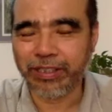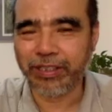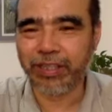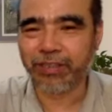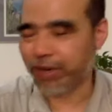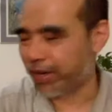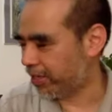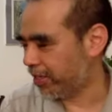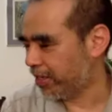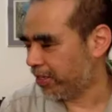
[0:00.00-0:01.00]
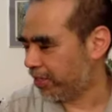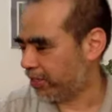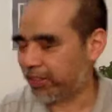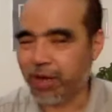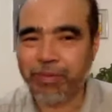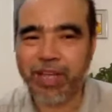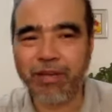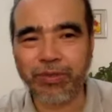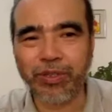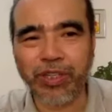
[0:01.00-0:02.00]
That's right.
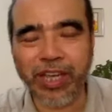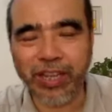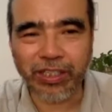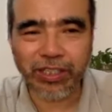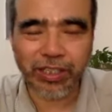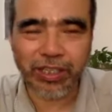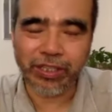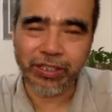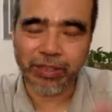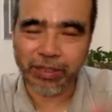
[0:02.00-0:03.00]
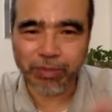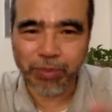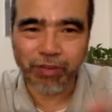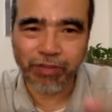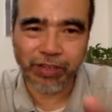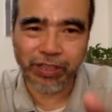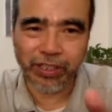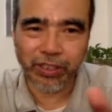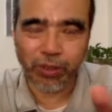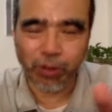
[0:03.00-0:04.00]
Sometimes you cannot see the purfling
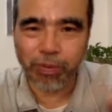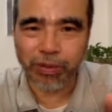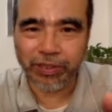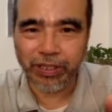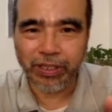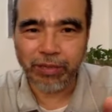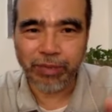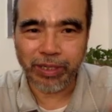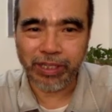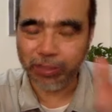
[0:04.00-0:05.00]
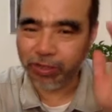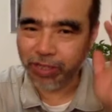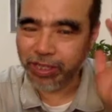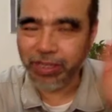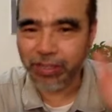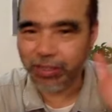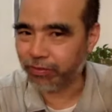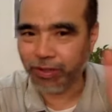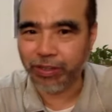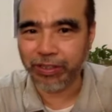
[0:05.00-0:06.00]
is open, but your ear is
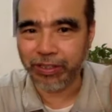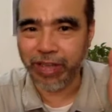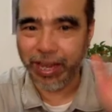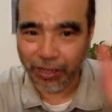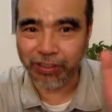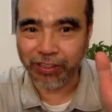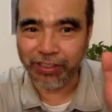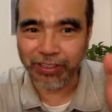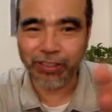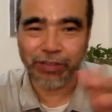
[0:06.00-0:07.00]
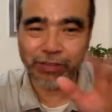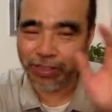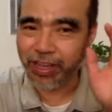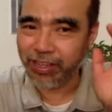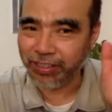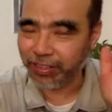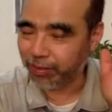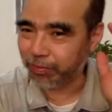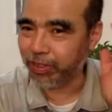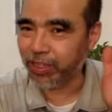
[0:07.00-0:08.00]
very accurate. You can,
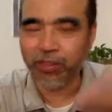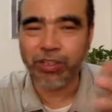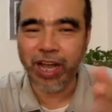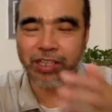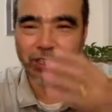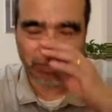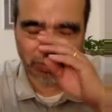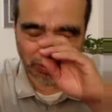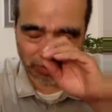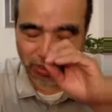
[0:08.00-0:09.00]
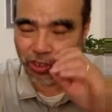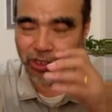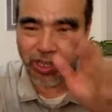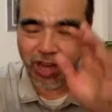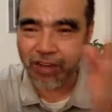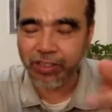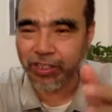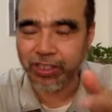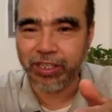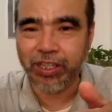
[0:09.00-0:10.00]
lots of musician
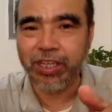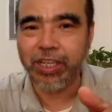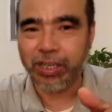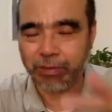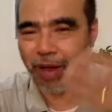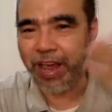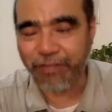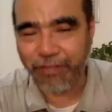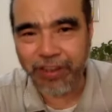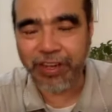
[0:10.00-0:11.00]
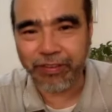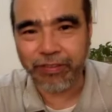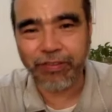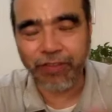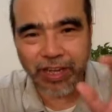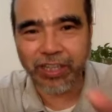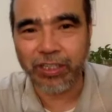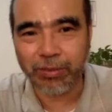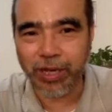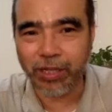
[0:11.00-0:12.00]
artists by feeling. Feeling
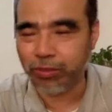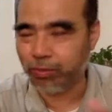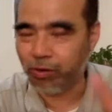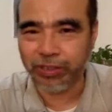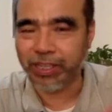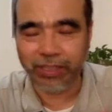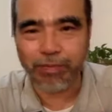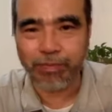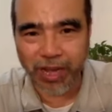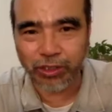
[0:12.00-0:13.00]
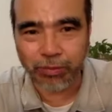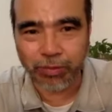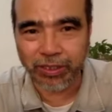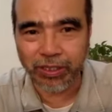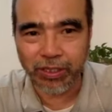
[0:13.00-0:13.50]
is much more than the measurement.